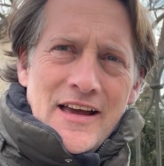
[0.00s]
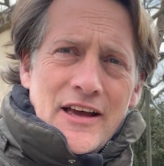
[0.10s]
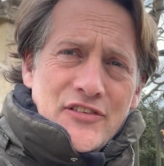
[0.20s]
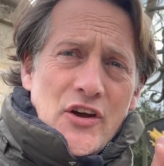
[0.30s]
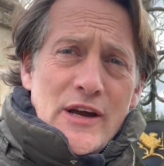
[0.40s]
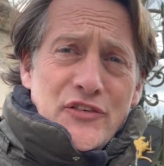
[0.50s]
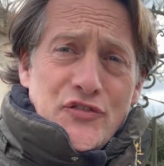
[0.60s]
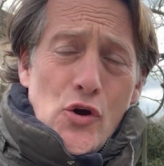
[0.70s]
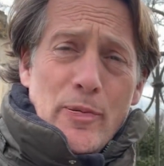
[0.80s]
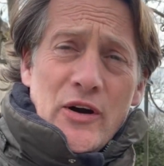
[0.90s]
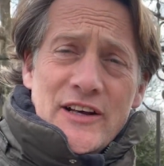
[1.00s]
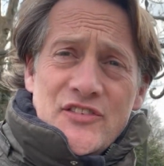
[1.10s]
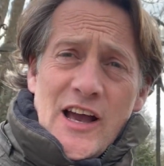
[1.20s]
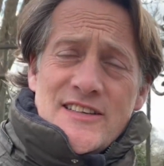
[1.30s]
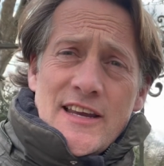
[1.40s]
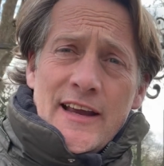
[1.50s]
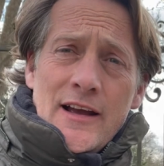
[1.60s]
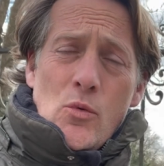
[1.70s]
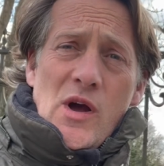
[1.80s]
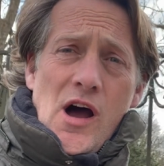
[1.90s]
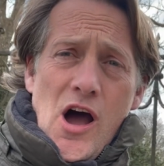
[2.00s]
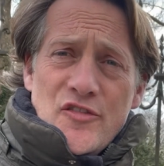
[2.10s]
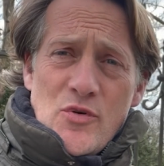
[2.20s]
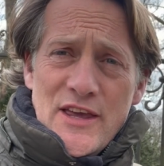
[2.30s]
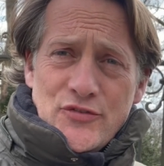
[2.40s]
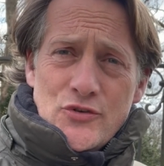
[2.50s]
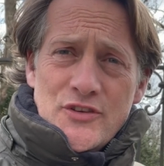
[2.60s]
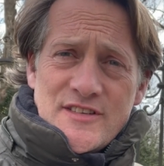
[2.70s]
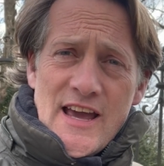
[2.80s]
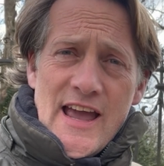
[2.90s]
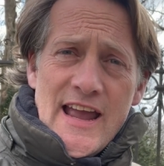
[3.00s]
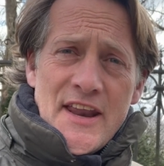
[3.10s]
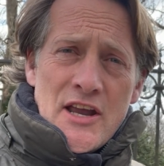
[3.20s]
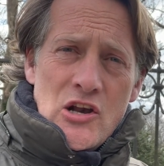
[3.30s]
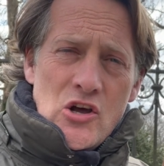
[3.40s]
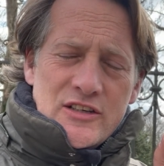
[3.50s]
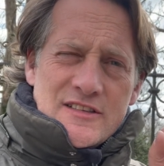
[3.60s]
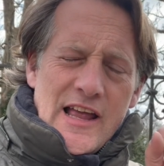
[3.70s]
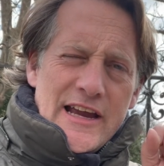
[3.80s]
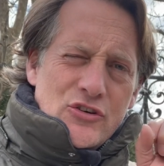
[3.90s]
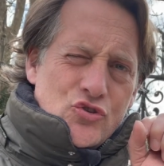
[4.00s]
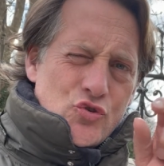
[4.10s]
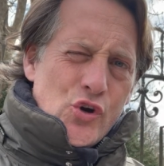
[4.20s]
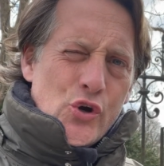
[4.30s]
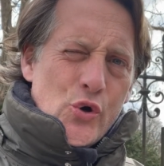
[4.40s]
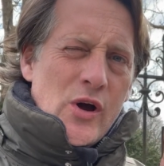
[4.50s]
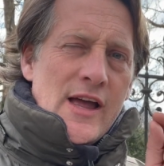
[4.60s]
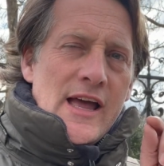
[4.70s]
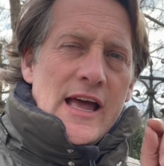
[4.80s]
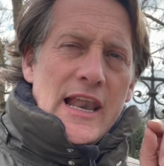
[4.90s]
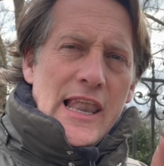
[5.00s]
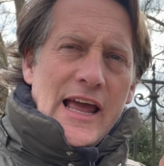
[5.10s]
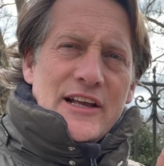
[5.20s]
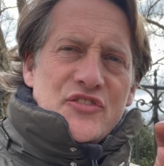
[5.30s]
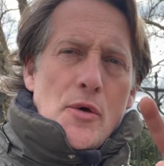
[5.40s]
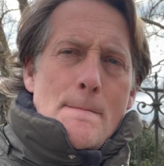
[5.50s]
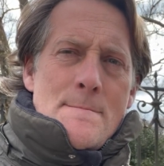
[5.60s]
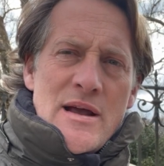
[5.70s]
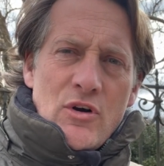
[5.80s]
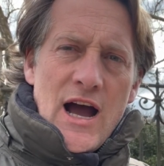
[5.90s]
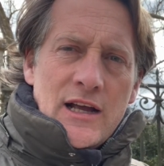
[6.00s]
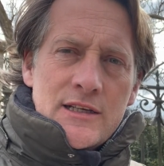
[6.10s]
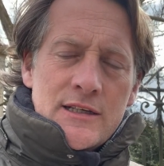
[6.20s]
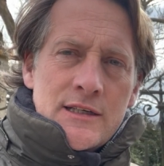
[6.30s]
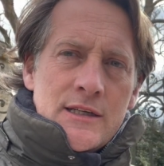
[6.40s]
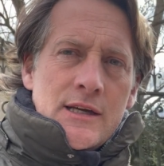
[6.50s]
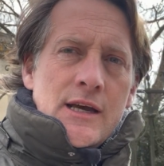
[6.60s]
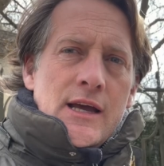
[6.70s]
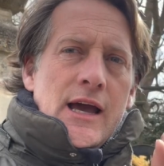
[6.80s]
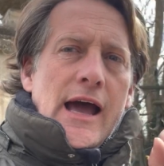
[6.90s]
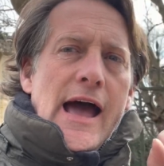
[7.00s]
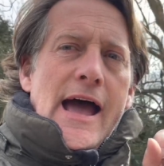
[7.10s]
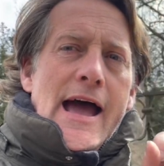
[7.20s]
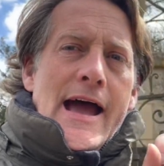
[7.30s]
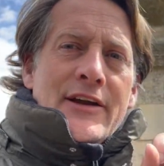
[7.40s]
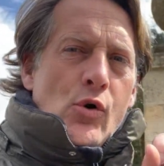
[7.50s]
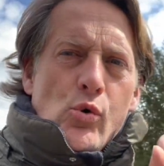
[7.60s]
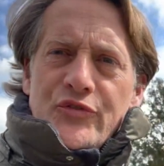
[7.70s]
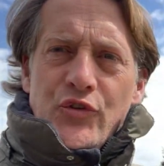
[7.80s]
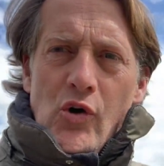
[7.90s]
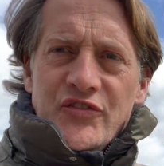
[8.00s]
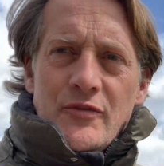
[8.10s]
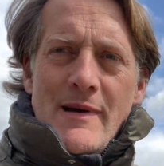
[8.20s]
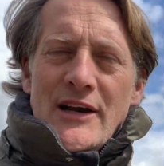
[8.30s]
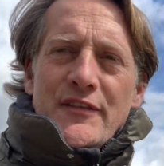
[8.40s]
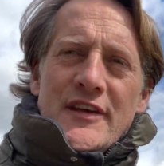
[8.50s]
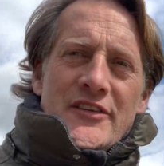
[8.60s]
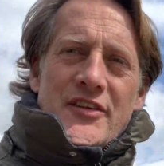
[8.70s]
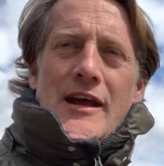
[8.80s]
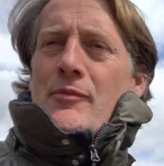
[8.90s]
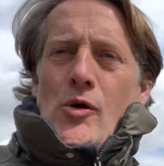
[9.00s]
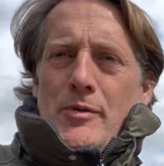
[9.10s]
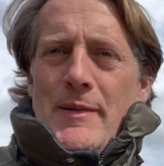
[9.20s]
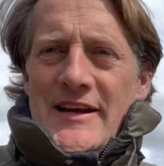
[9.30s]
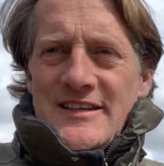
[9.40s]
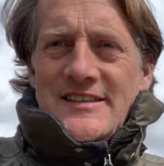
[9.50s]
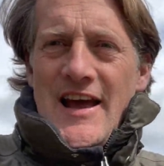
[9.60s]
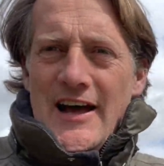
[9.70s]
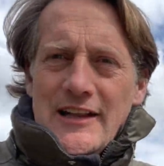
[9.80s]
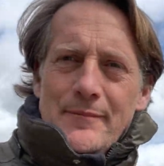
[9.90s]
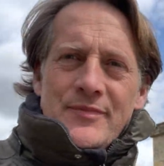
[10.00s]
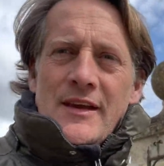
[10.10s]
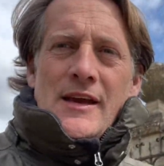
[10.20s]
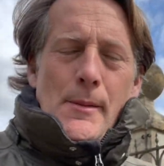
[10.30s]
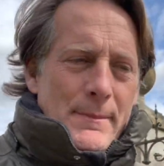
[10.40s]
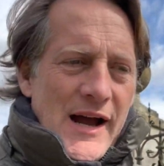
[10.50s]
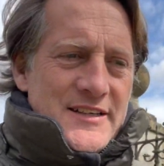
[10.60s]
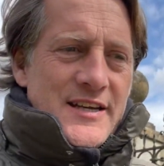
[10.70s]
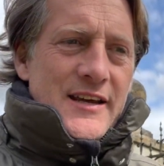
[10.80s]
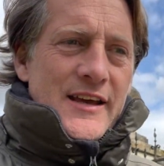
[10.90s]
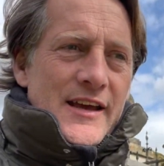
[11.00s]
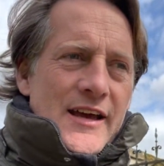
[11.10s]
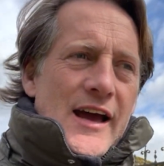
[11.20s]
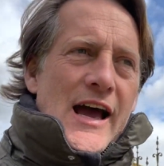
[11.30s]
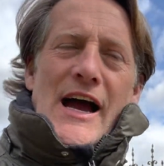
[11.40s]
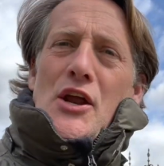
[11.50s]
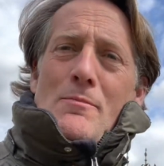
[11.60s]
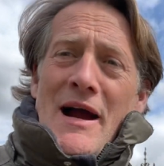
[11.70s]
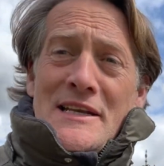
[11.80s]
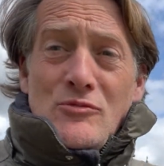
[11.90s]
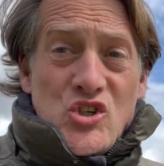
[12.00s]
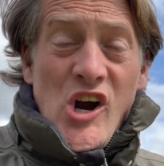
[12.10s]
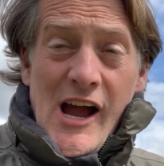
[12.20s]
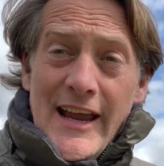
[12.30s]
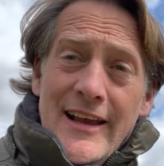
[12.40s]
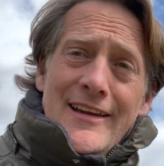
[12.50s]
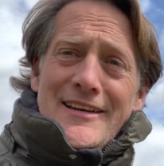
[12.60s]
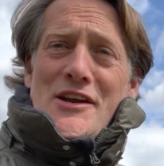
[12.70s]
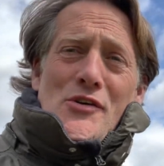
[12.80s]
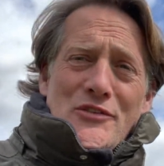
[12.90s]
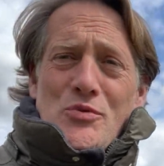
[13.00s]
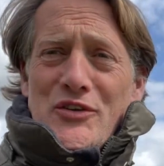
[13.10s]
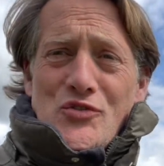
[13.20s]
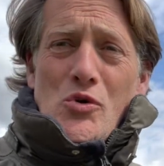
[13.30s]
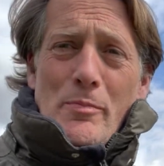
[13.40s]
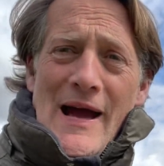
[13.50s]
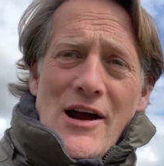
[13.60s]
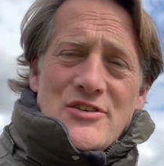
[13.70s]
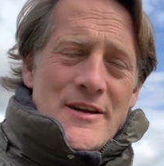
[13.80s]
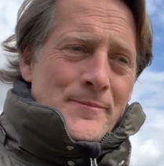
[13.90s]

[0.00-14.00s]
So it's super exciting. We're halfway through the day, and it looks like Drew likes the mirror and all sorts of manner of things that I'm not prepared to sell, but I don't mind him trying. You know, it's what it's all about.